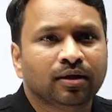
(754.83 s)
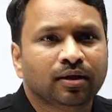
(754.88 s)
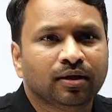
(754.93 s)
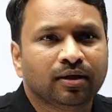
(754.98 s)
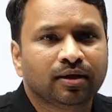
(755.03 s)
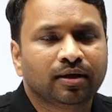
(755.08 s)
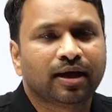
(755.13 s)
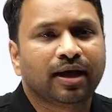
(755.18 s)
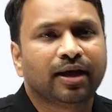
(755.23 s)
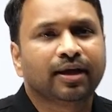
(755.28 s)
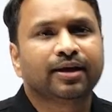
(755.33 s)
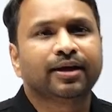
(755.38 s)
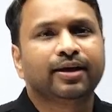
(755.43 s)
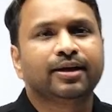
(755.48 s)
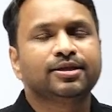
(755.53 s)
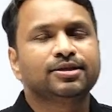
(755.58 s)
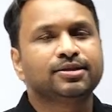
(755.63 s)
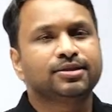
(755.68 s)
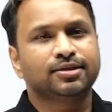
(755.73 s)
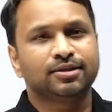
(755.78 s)

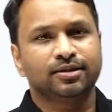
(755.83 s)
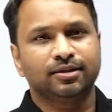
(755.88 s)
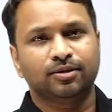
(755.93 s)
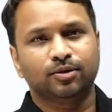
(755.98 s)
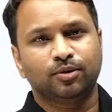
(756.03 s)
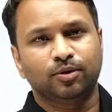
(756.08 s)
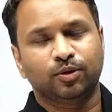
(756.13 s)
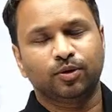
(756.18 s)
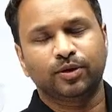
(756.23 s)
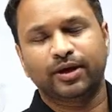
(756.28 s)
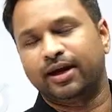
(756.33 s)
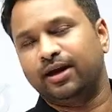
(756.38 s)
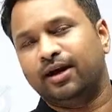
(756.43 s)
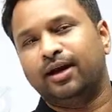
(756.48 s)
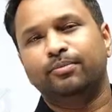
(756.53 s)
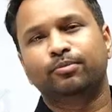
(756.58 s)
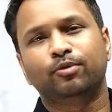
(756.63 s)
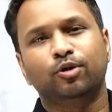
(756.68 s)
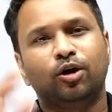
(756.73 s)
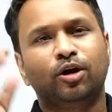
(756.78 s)
Rakesh, okay,
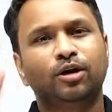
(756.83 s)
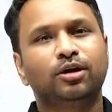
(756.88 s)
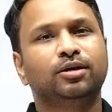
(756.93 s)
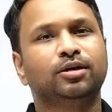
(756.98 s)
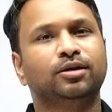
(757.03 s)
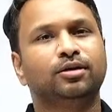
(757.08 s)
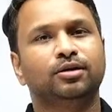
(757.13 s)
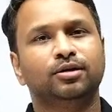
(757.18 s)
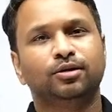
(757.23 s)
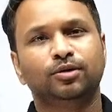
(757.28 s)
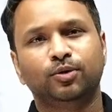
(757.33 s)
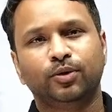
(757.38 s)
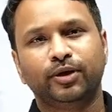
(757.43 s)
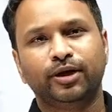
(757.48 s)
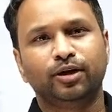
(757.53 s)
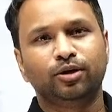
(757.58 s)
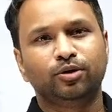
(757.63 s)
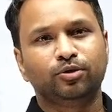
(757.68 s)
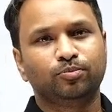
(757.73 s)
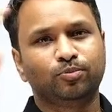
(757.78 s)
I'm not
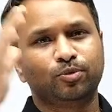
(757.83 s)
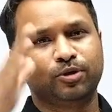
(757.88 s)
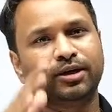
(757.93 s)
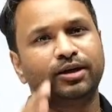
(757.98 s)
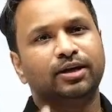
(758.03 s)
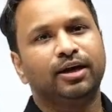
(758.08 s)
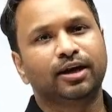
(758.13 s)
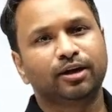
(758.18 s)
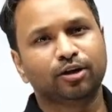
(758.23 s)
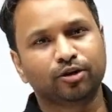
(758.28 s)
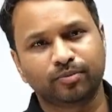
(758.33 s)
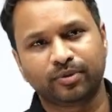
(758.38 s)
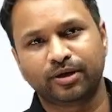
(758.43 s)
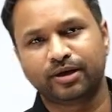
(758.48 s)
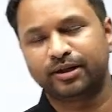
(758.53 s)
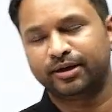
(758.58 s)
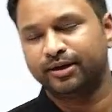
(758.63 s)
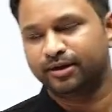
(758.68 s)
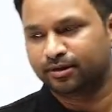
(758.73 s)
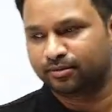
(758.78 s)
going to put an
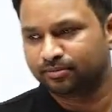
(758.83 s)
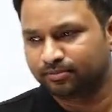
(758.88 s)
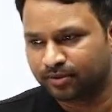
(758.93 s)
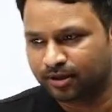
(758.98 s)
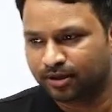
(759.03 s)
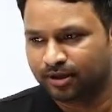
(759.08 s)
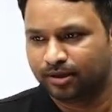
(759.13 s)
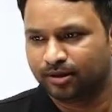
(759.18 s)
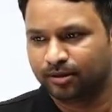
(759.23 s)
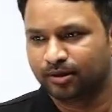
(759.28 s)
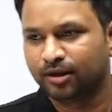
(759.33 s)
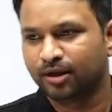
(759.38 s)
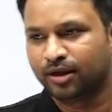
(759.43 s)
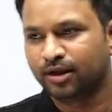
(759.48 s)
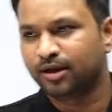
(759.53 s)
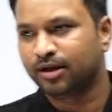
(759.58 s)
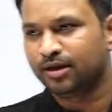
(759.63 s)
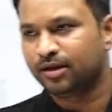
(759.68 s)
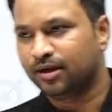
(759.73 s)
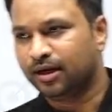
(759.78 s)
argument here.
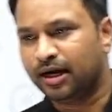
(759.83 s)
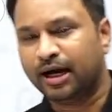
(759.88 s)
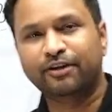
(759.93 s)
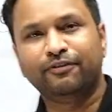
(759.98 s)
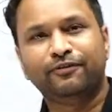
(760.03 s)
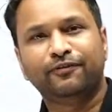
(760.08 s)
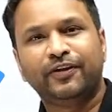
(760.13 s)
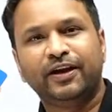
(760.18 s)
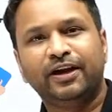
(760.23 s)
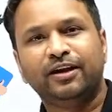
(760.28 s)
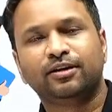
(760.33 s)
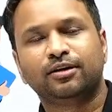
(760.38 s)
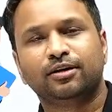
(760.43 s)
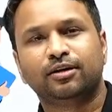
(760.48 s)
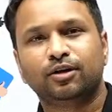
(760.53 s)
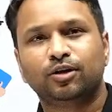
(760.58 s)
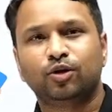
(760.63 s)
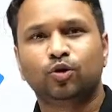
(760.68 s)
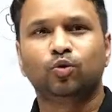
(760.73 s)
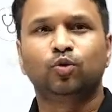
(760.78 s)
I feel
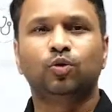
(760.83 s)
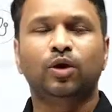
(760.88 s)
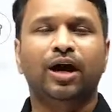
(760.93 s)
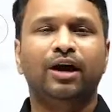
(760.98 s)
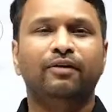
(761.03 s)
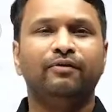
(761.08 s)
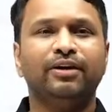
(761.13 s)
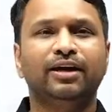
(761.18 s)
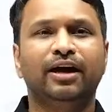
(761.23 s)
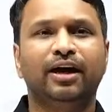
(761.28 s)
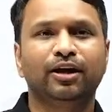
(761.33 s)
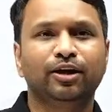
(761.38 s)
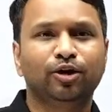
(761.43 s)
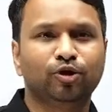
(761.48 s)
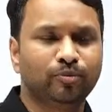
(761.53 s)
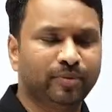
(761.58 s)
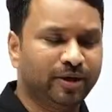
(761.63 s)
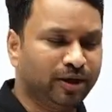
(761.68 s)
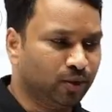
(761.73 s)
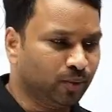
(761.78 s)
to have an
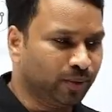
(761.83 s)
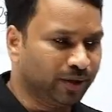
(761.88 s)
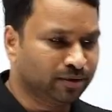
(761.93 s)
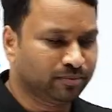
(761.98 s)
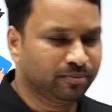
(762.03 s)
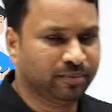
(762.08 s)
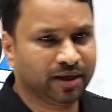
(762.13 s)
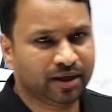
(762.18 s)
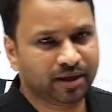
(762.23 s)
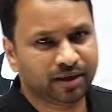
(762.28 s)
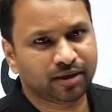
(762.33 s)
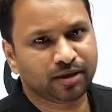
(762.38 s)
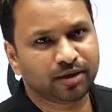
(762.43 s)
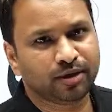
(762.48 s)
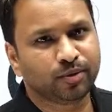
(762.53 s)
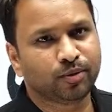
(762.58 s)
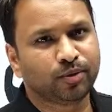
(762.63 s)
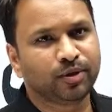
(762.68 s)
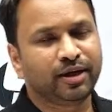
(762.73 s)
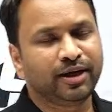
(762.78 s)
argument with me,
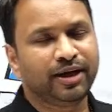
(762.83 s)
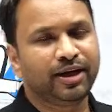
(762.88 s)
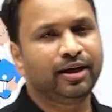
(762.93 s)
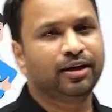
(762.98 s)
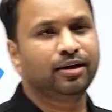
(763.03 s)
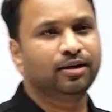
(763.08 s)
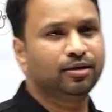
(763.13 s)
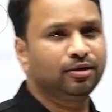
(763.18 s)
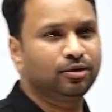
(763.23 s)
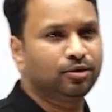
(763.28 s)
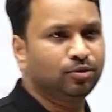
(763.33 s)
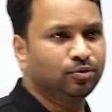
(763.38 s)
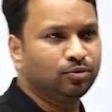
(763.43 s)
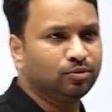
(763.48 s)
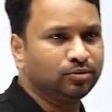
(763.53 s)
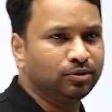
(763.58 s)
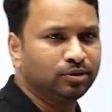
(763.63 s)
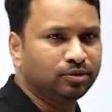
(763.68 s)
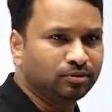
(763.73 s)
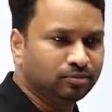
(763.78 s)
you need
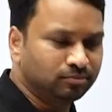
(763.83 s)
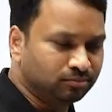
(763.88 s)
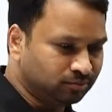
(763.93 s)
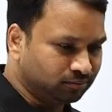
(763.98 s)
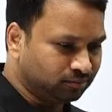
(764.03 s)
to,